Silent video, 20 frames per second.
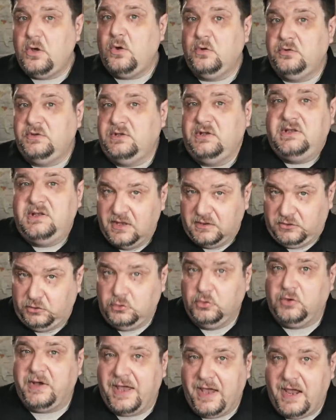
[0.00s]
though the
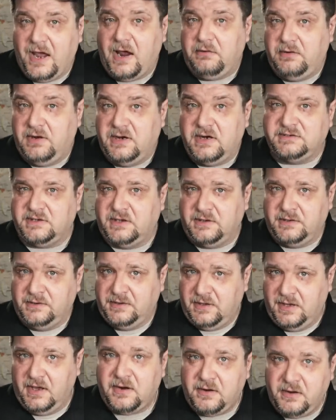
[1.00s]
two carriers and
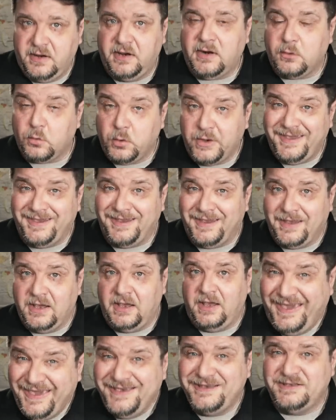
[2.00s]
their air wing
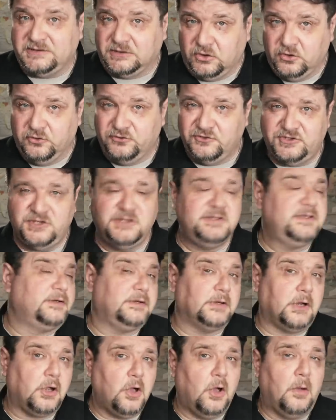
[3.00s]
is
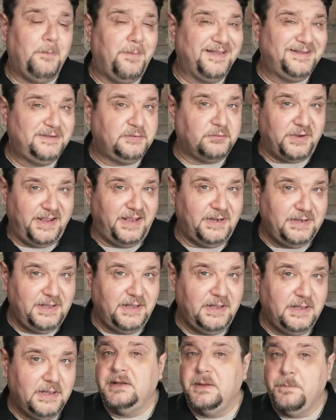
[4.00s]
considered combat
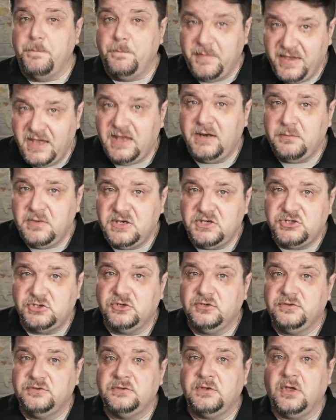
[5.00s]
ready, the main
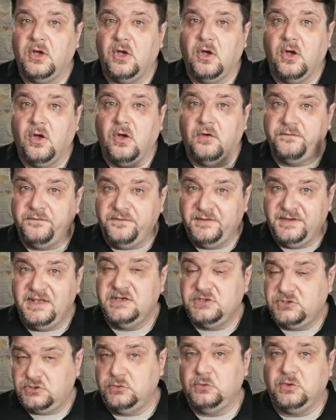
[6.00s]
mission of
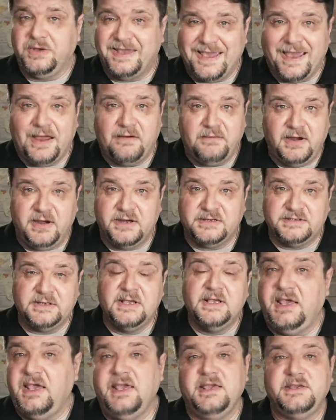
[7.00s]
these two carriers
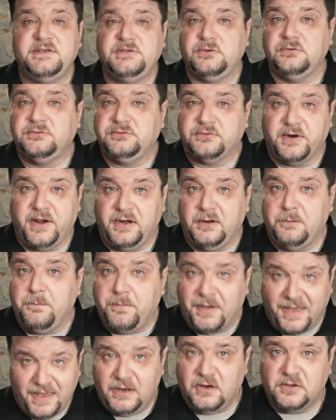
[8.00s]
is to train
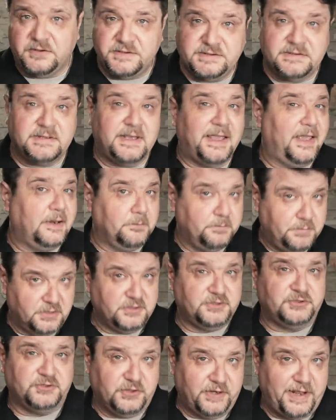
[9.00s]
pilots and
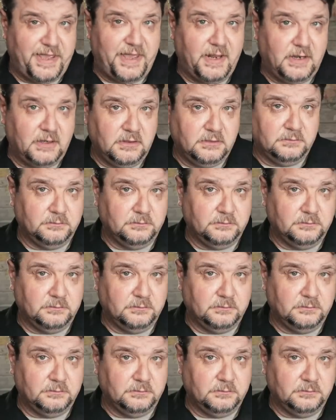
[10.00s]
personnel.